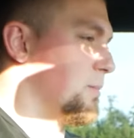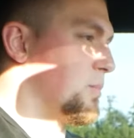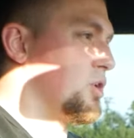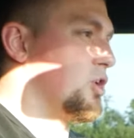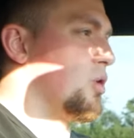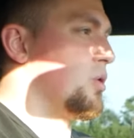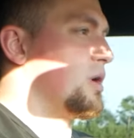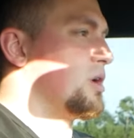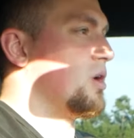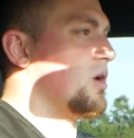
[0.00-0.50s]

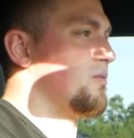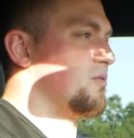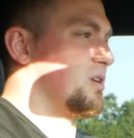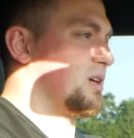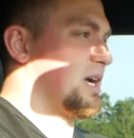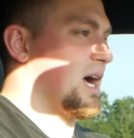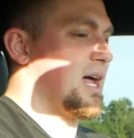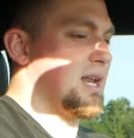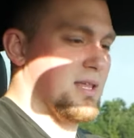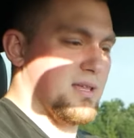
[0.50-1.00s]
going over
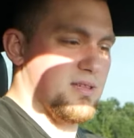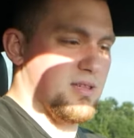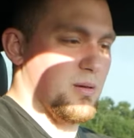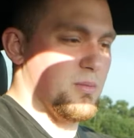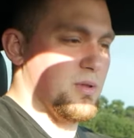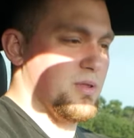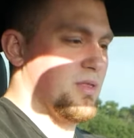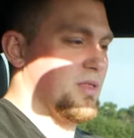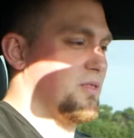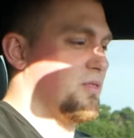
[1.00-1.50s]
kind of
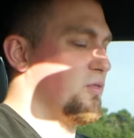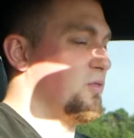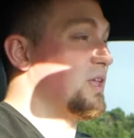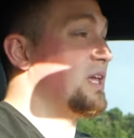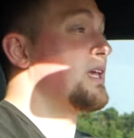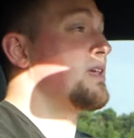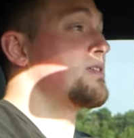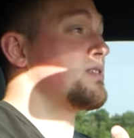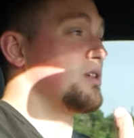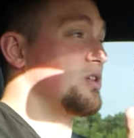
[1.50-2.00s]
some of the
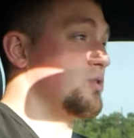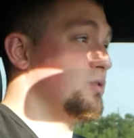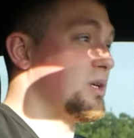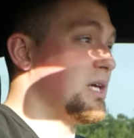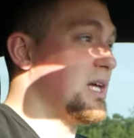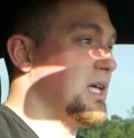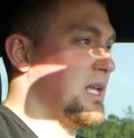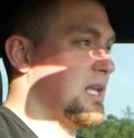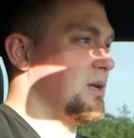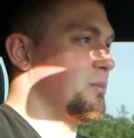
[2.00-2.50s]
things that you
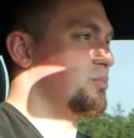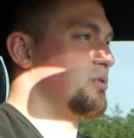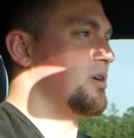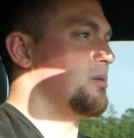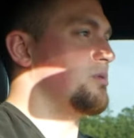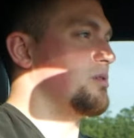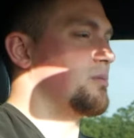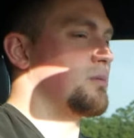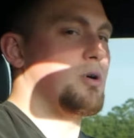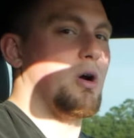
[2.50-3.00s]
get in a
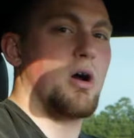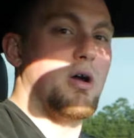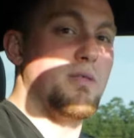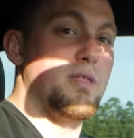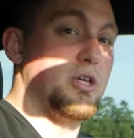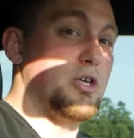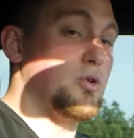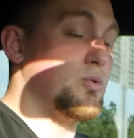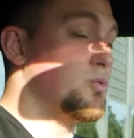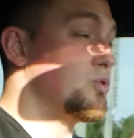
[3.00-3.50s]
premium car
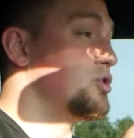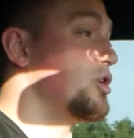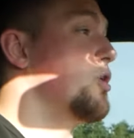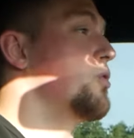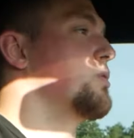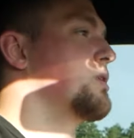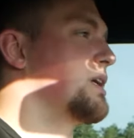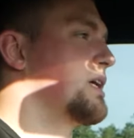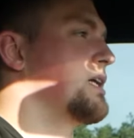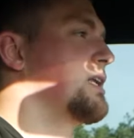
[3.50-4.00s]
that you
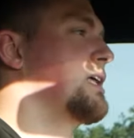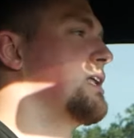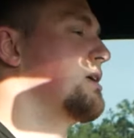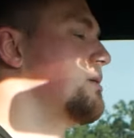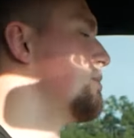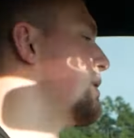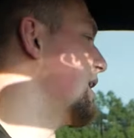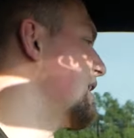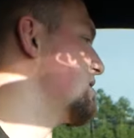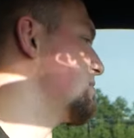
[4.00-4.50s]
don't get in
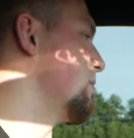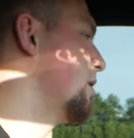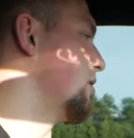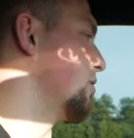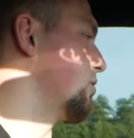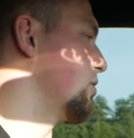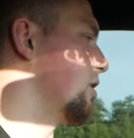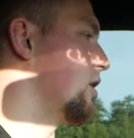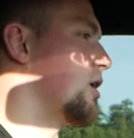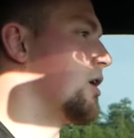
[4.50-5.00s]
a base
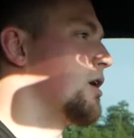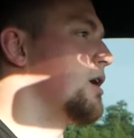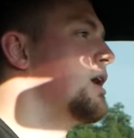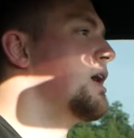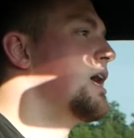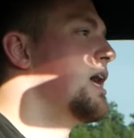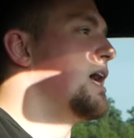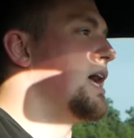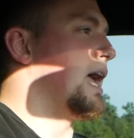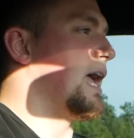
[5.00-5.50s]
model car,
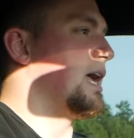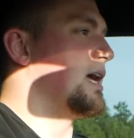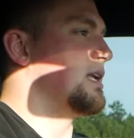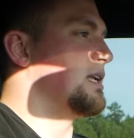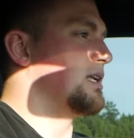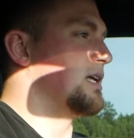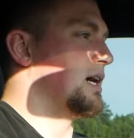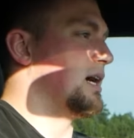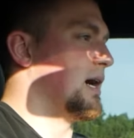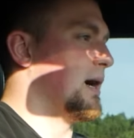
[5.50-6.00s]

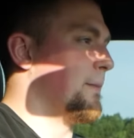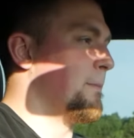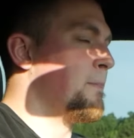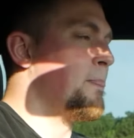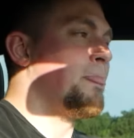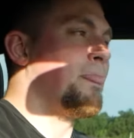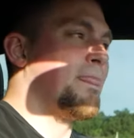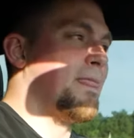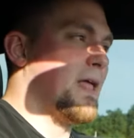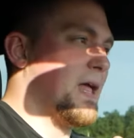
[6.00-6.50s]
and
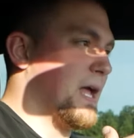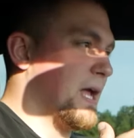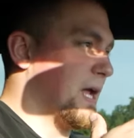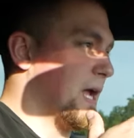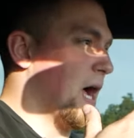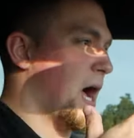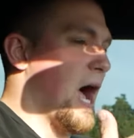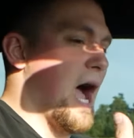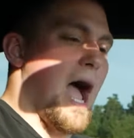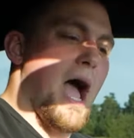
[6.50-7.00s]

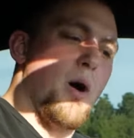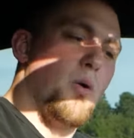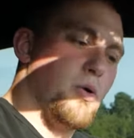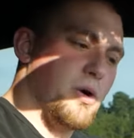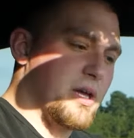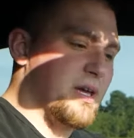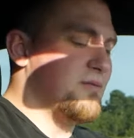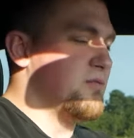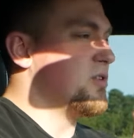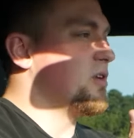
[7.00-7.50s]
I
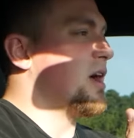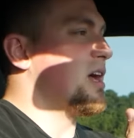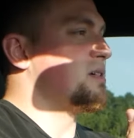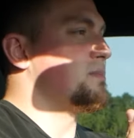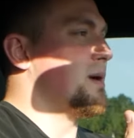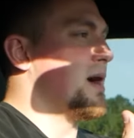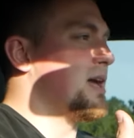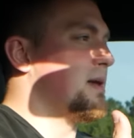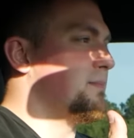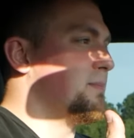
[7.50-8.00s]
will give you
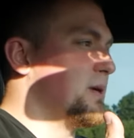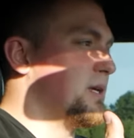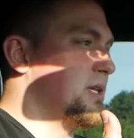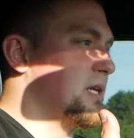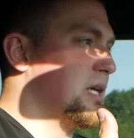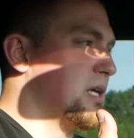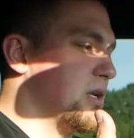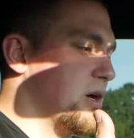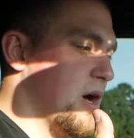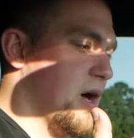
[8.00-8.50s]
guys my
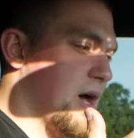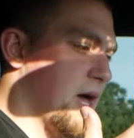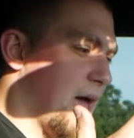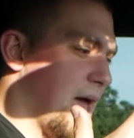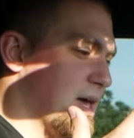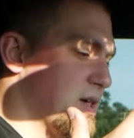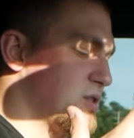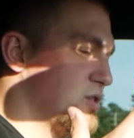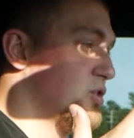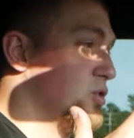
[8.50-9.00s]
opinion
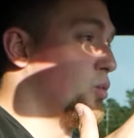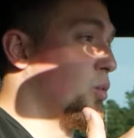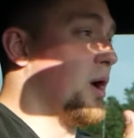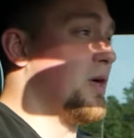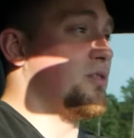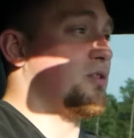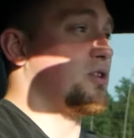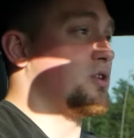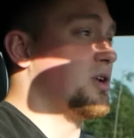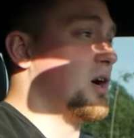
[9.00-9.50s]
as to
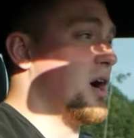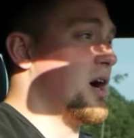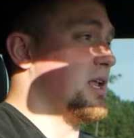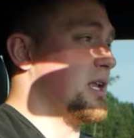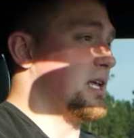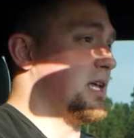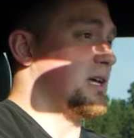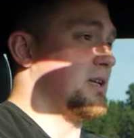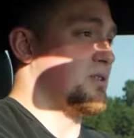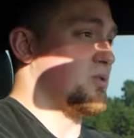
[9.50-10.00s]
whether or
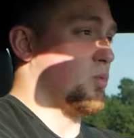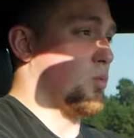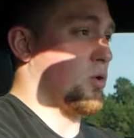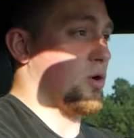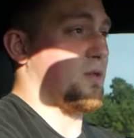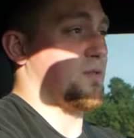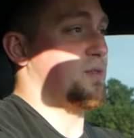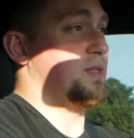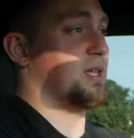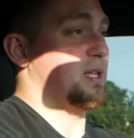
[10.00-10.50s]
not it's
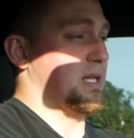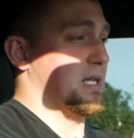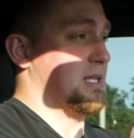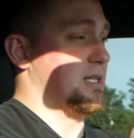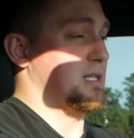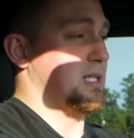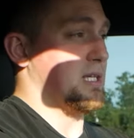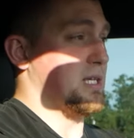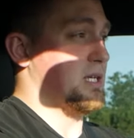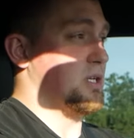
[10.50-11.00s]
worth it
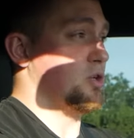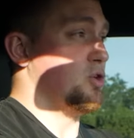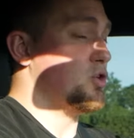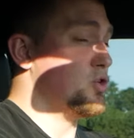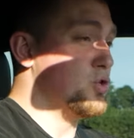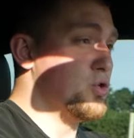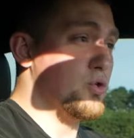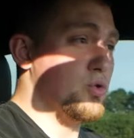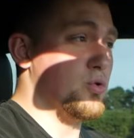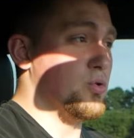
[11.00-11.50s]
in the
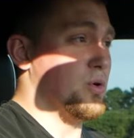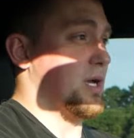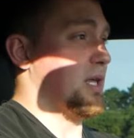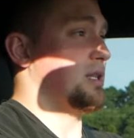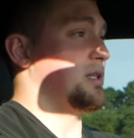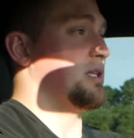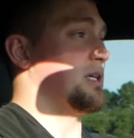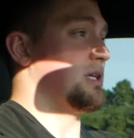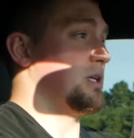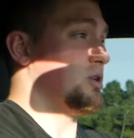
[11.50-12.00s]
new
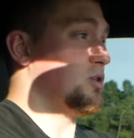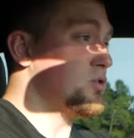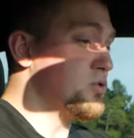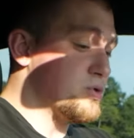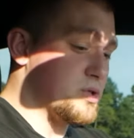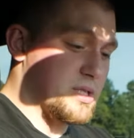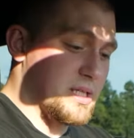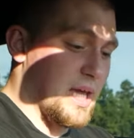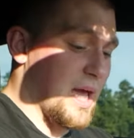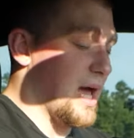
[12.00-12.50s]
and the
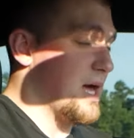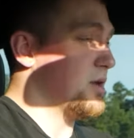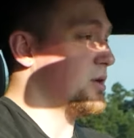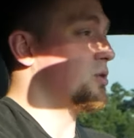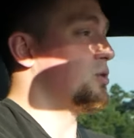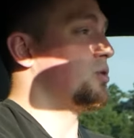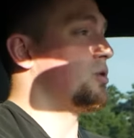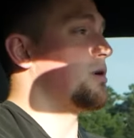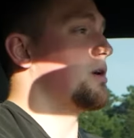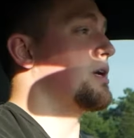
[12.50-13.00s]
used
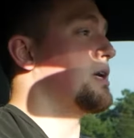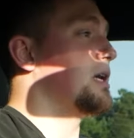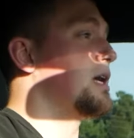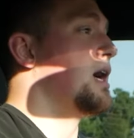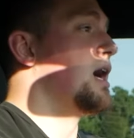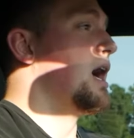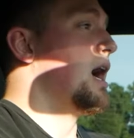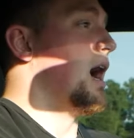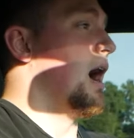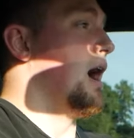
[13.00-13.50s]
category,
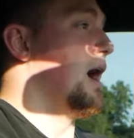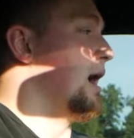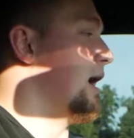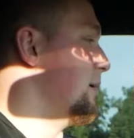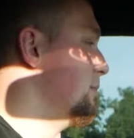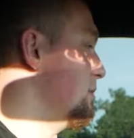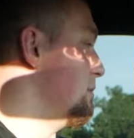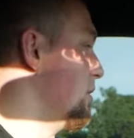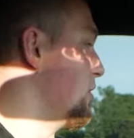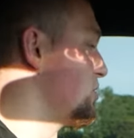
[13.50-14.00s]

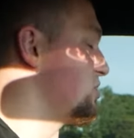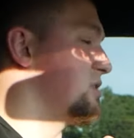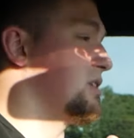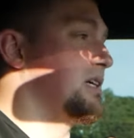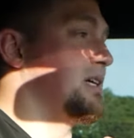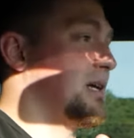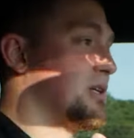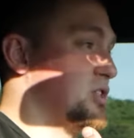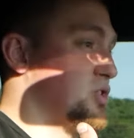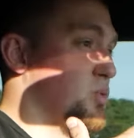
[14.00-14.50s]
but
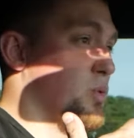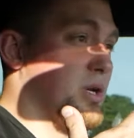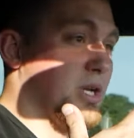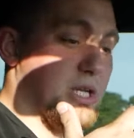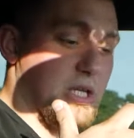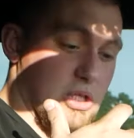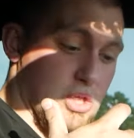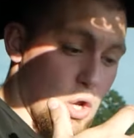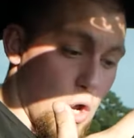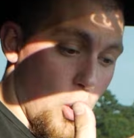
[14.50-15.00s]
mostly I just
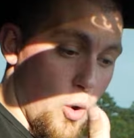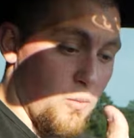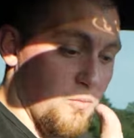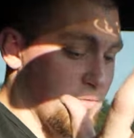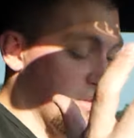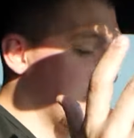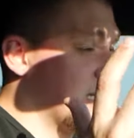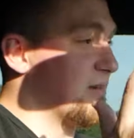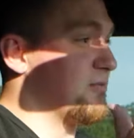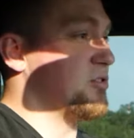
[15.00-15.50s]
want to
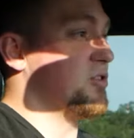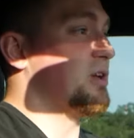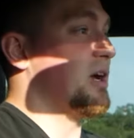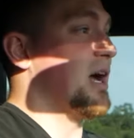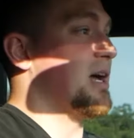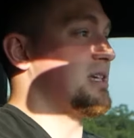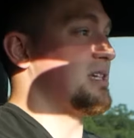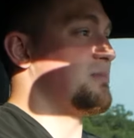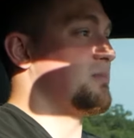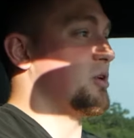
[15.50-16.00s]
hopefully give you
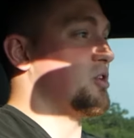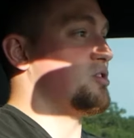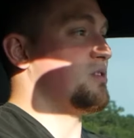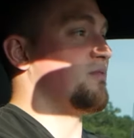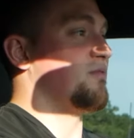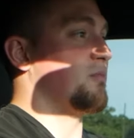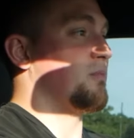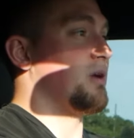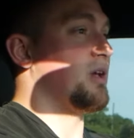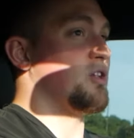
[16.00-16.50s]
guys as much
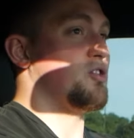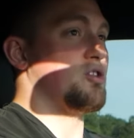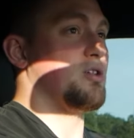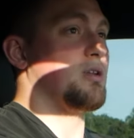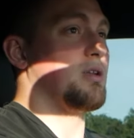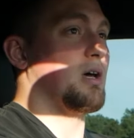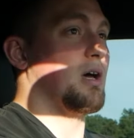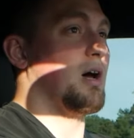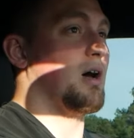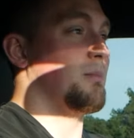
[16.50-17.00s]

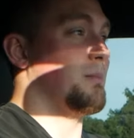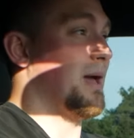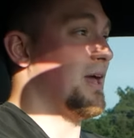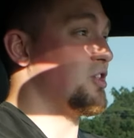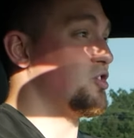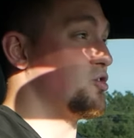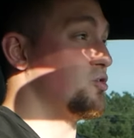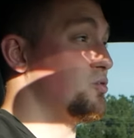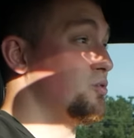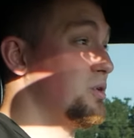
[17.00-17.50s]
information
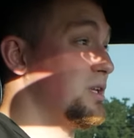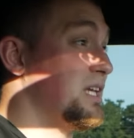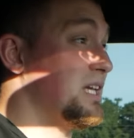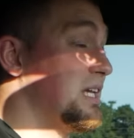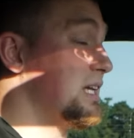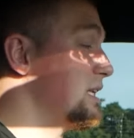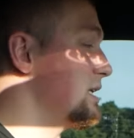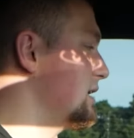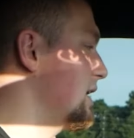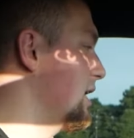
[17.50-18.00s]
as you
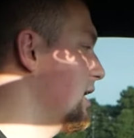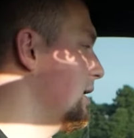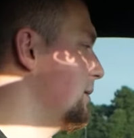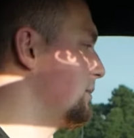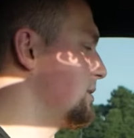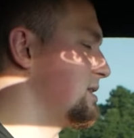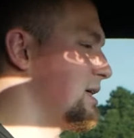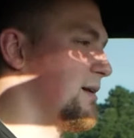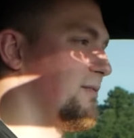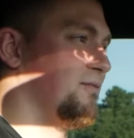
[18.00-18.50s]
need,
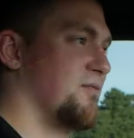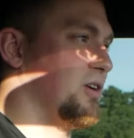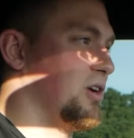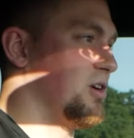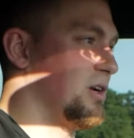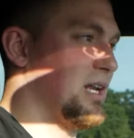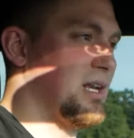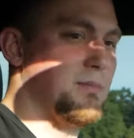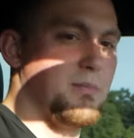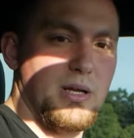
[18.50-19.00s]
because I
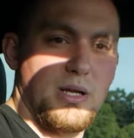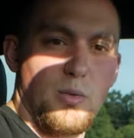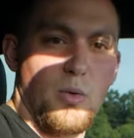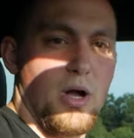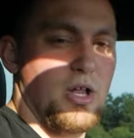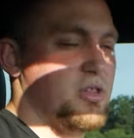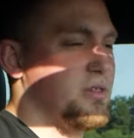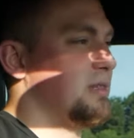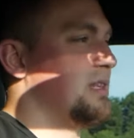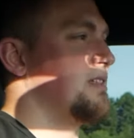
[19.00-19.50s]
figured anybody
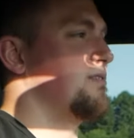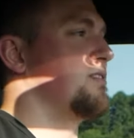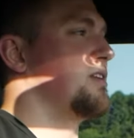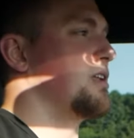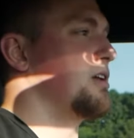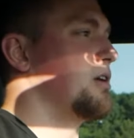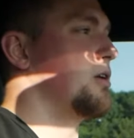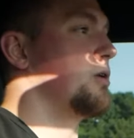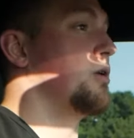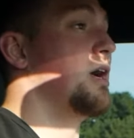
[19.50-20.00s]
watching this
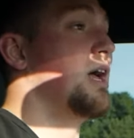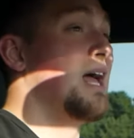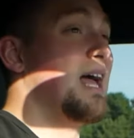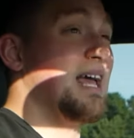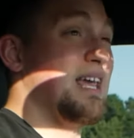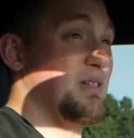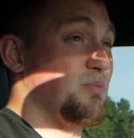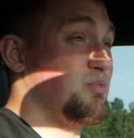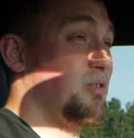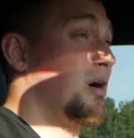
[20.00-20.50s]
video
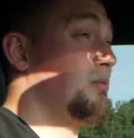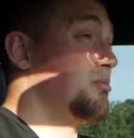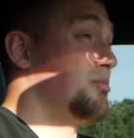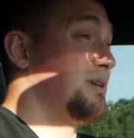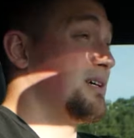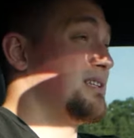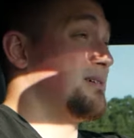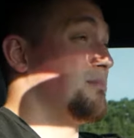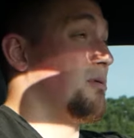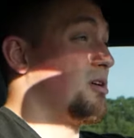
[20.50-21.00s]
is
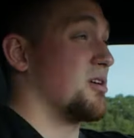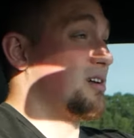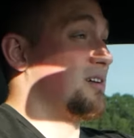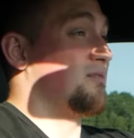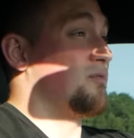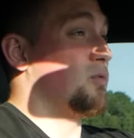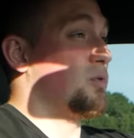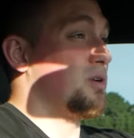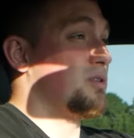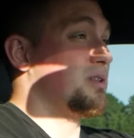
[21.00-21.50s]
probably in the
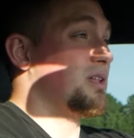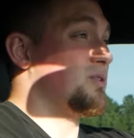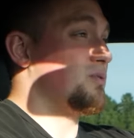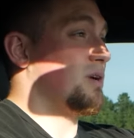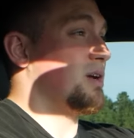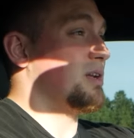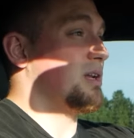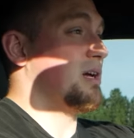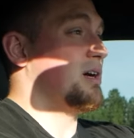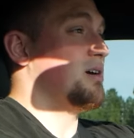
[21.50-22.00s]
market for one of these
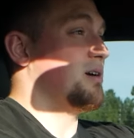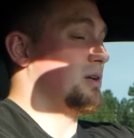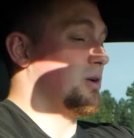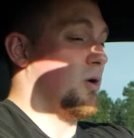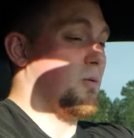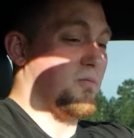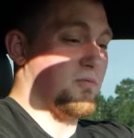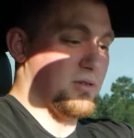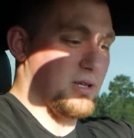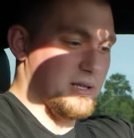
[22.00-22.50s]
right now, and
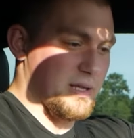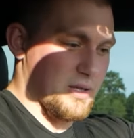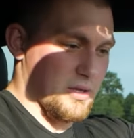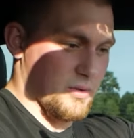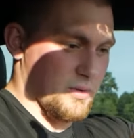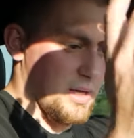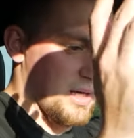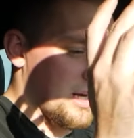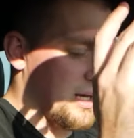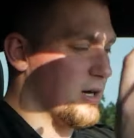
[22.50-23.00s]
hopefully this
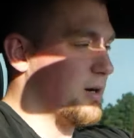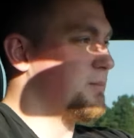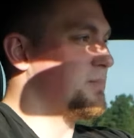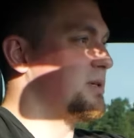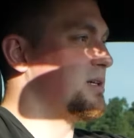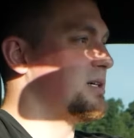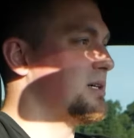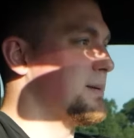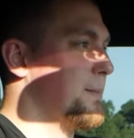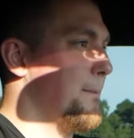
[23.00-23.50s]
will kind of help
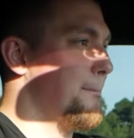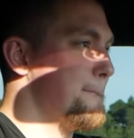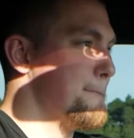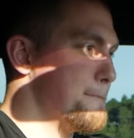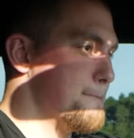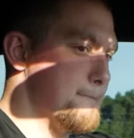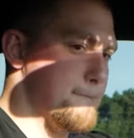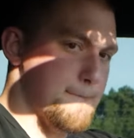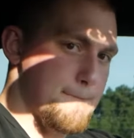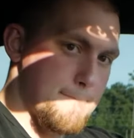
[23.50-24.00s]
you
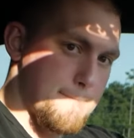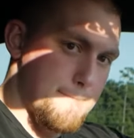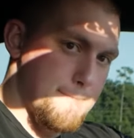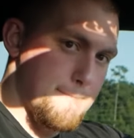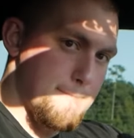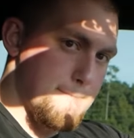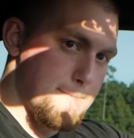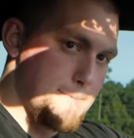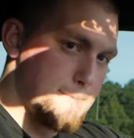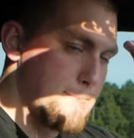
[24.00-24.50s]

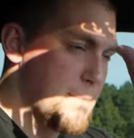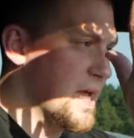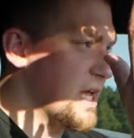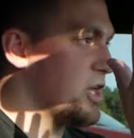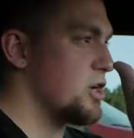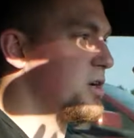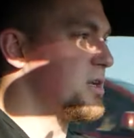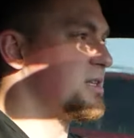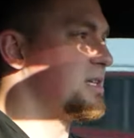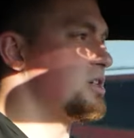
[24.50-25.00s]

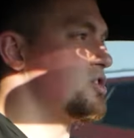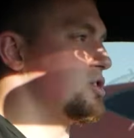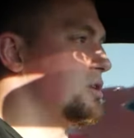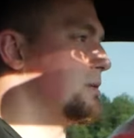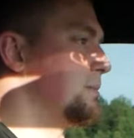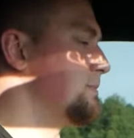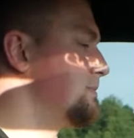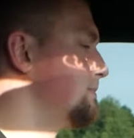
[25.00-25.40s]
make your decision.